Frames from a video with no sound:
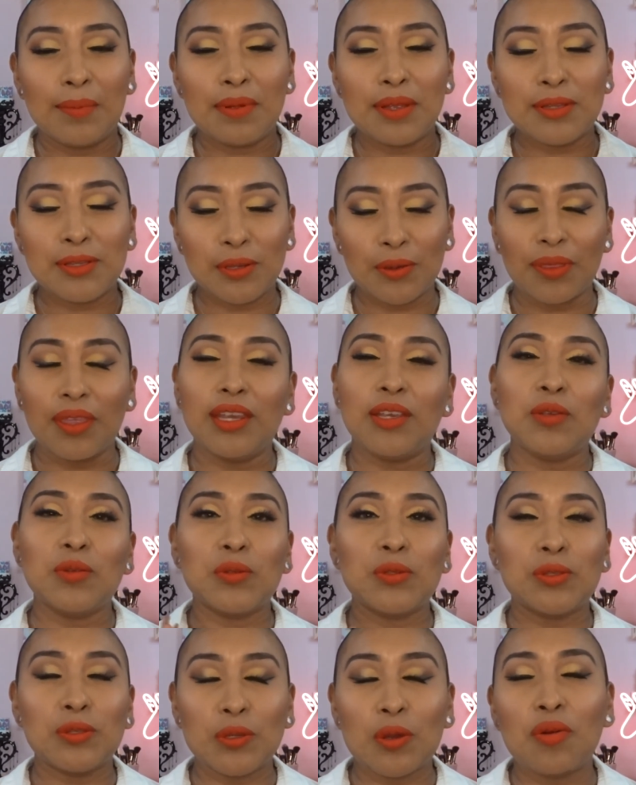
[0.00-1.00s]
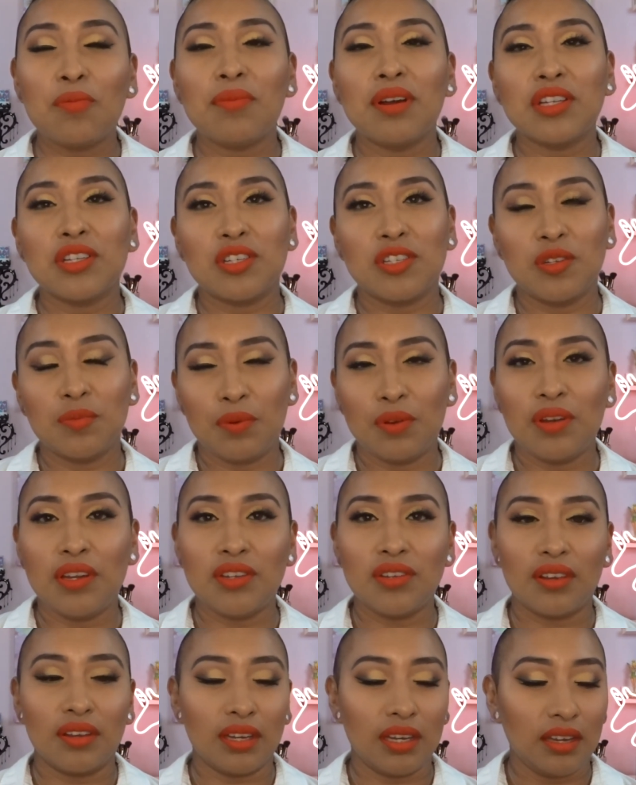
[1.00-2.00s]
So thank you so much to Beauty
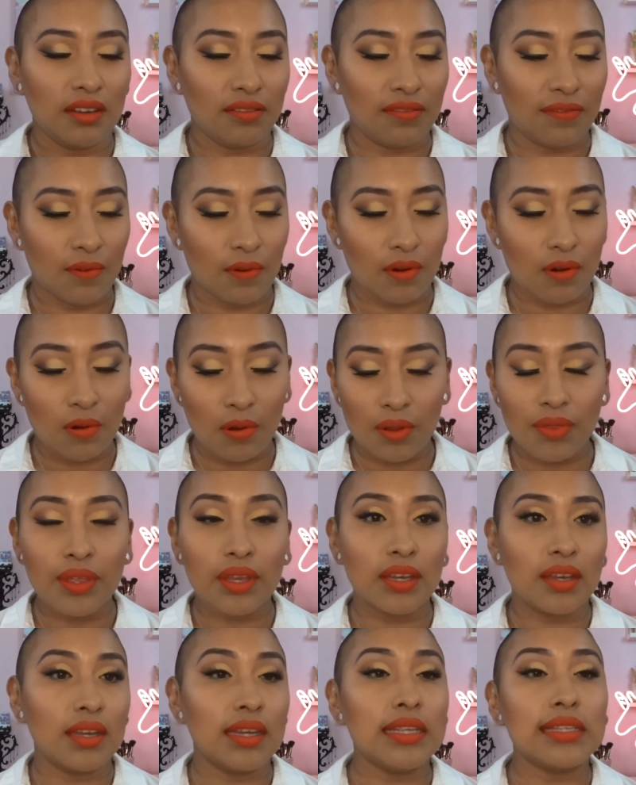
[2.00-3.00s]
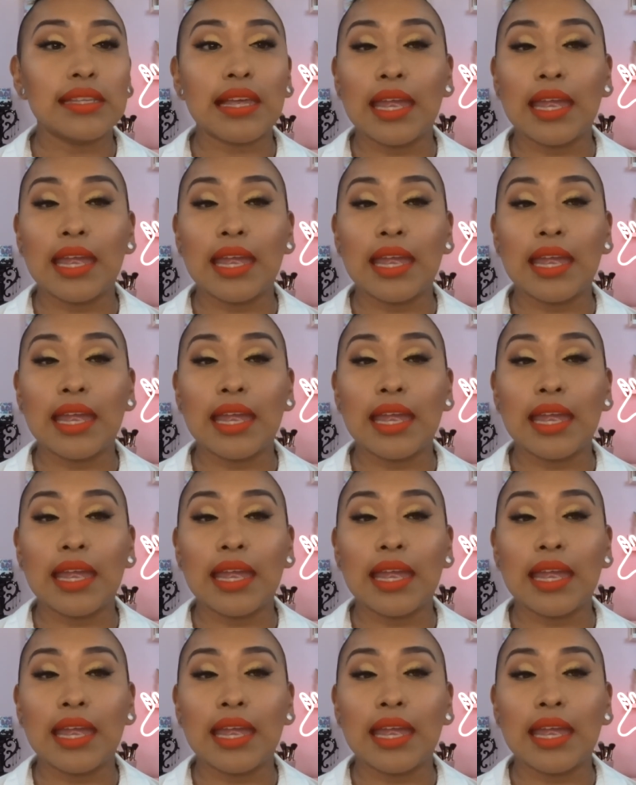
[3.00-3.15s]
Junkie for all the goodies.